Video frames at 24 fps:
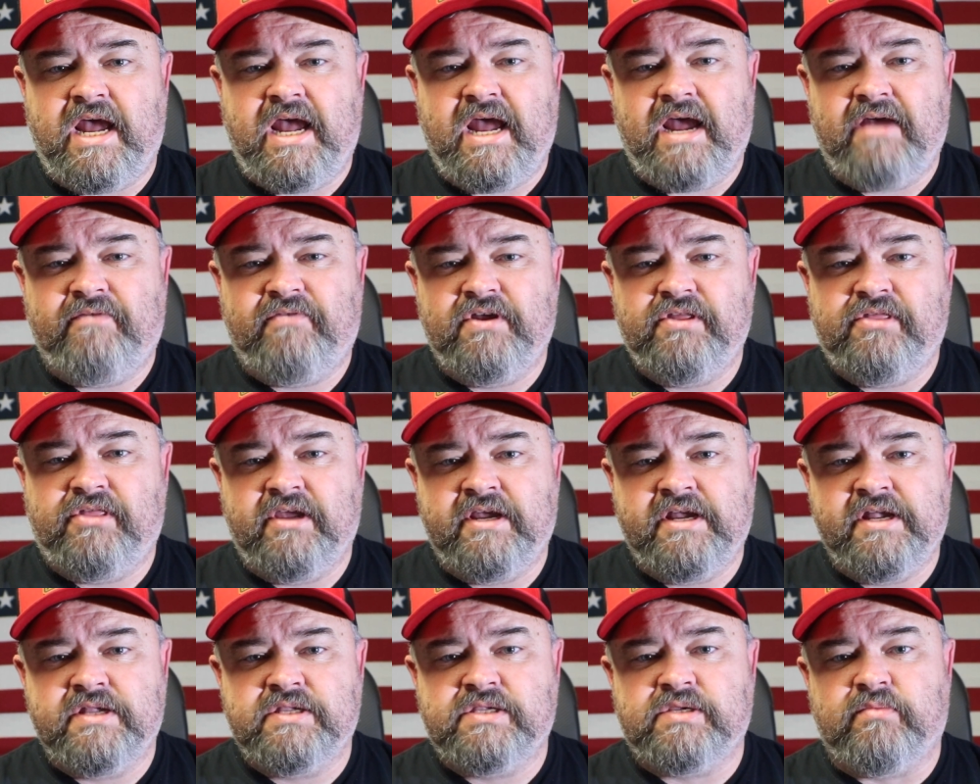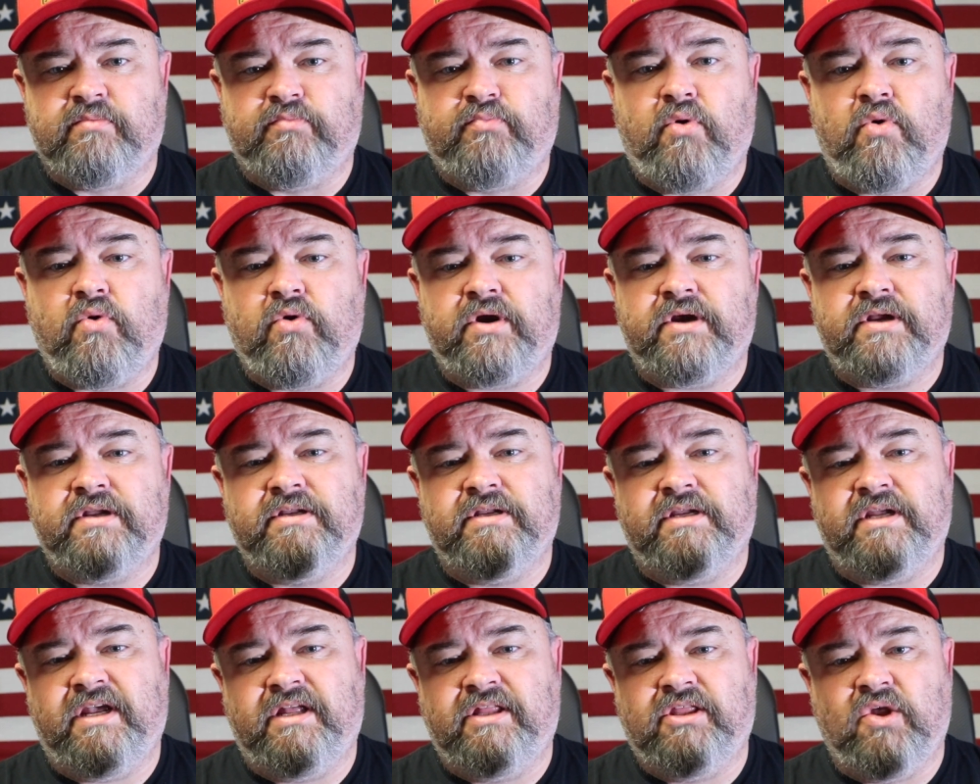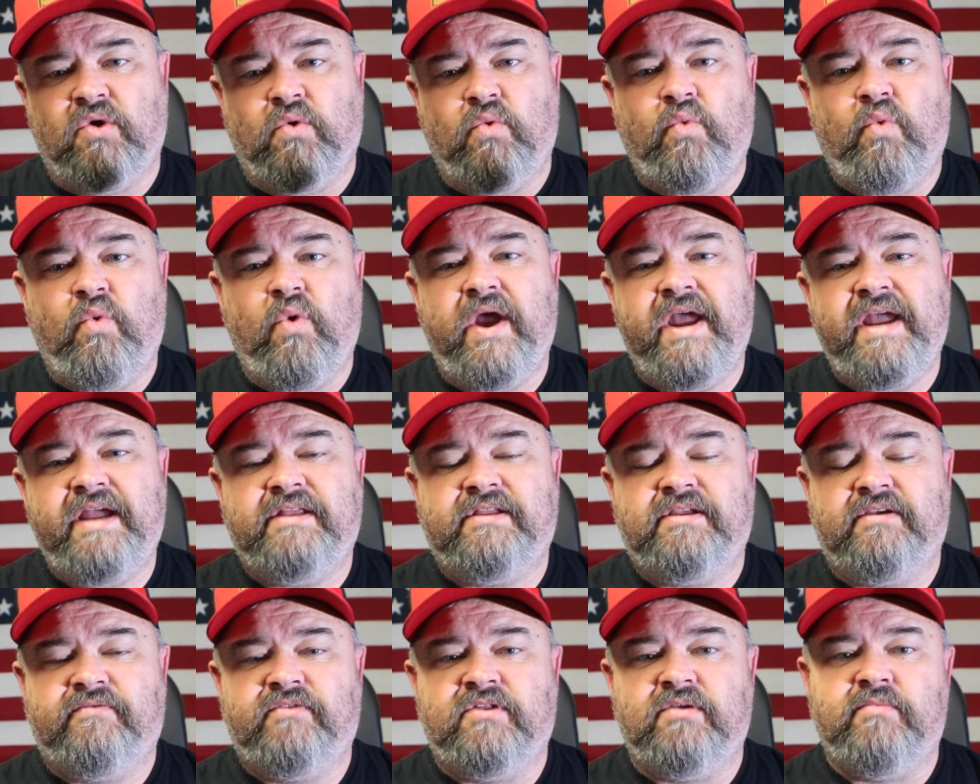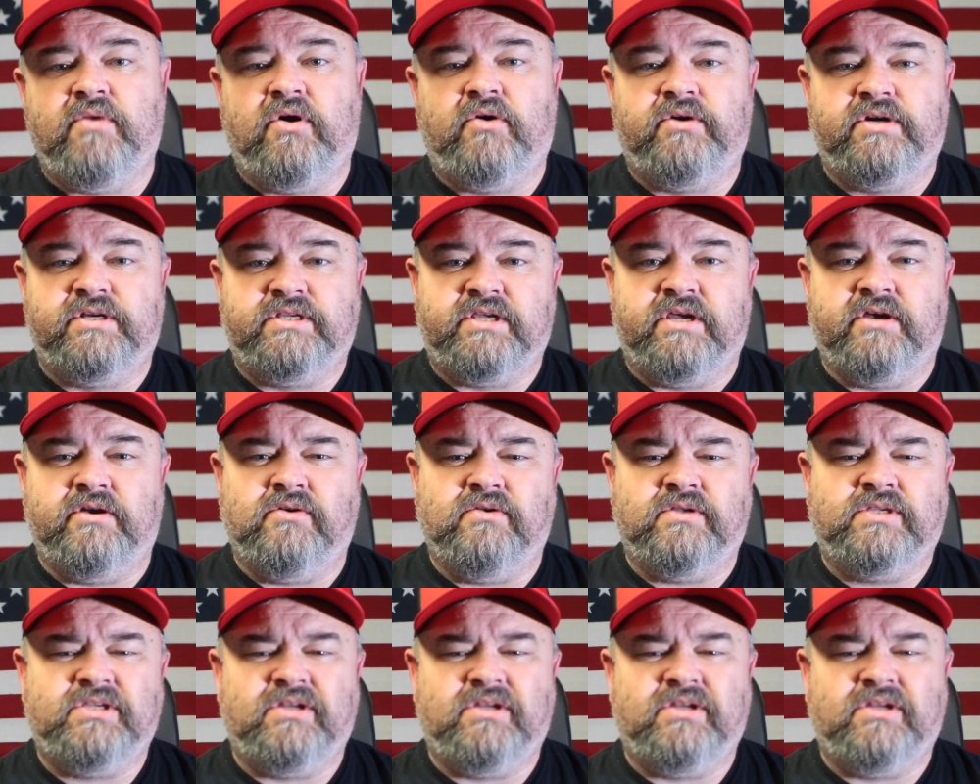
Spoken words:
everything is important in the weight of the motorcycle.